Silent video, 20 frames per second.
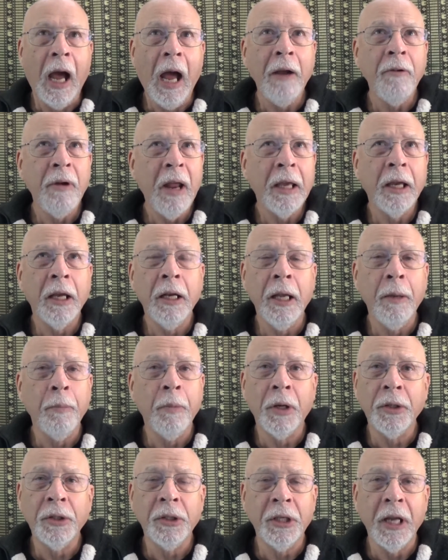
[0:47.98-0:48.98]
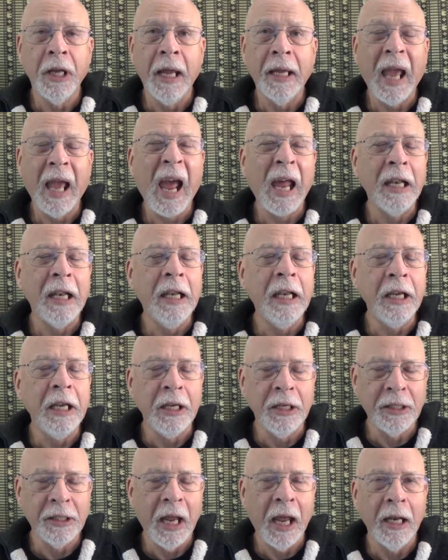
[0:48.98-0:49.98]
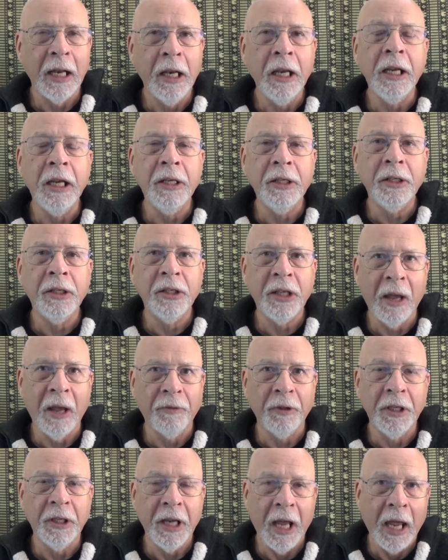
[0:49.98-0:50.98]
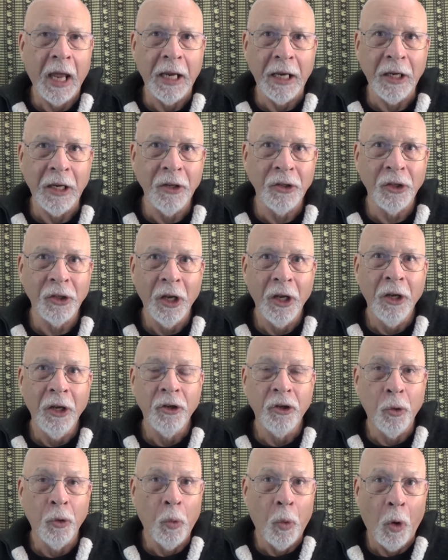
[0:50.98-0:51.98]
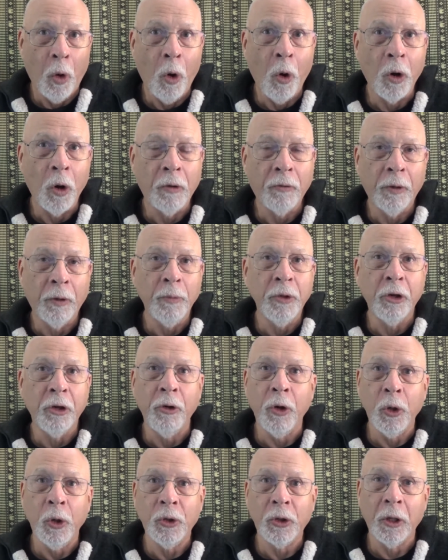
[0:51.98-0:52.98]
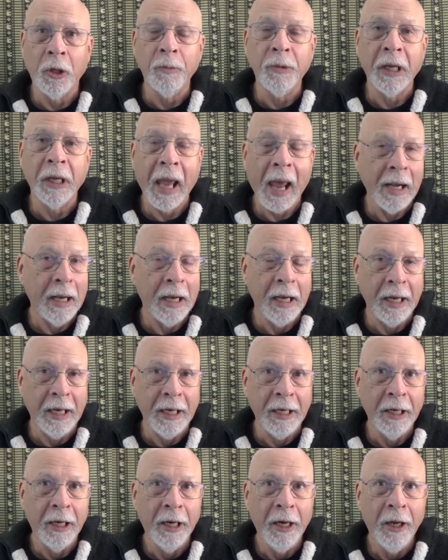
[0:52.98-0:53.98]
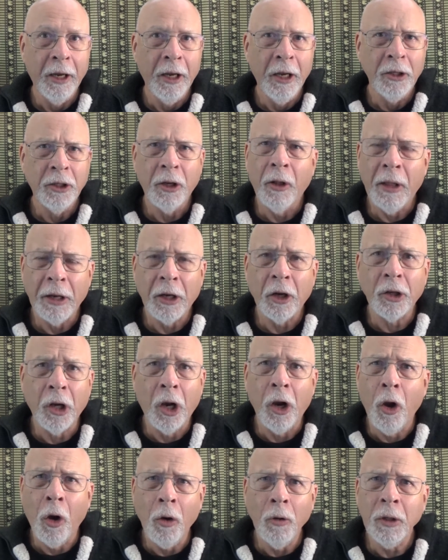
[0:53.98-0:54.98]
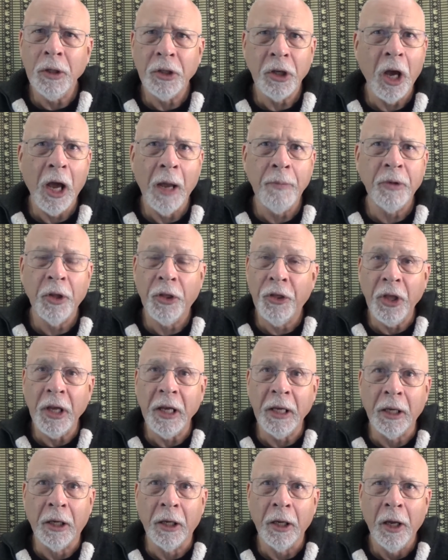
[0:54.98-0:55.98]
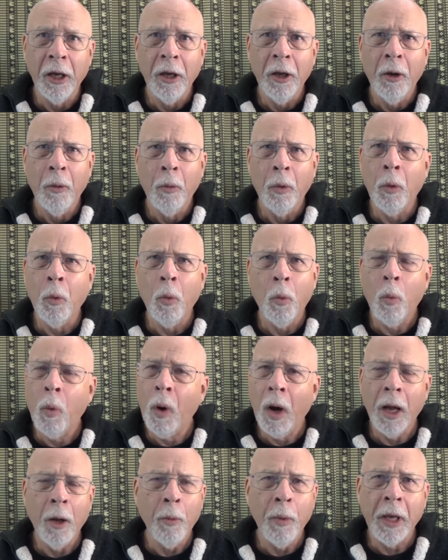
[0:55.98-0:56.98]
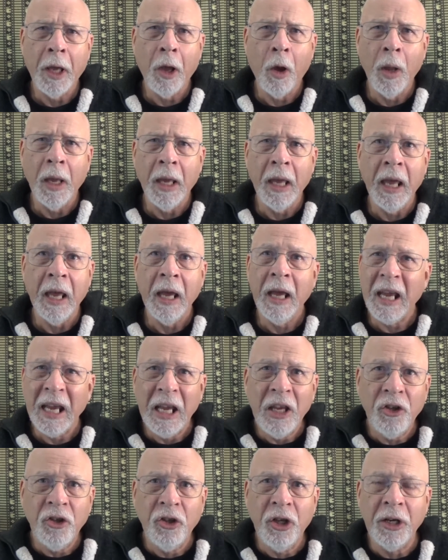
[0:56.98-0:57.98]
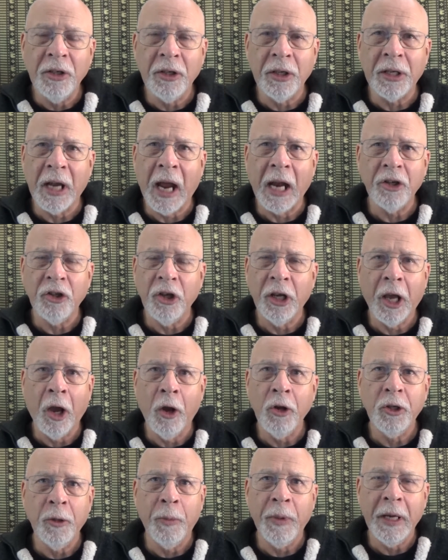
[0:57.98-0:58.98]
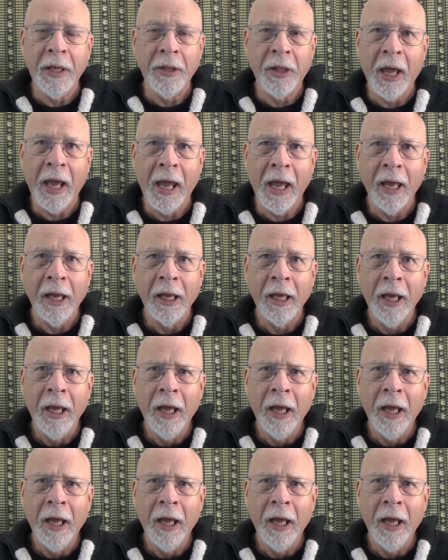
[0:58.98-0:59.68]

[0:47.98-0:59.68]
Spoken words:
I reckon it must take at least 7 days to walk from Jerusalem to Galilee. So they've got a long time to think, well, why are we going here? Is Jesus actually going to be there?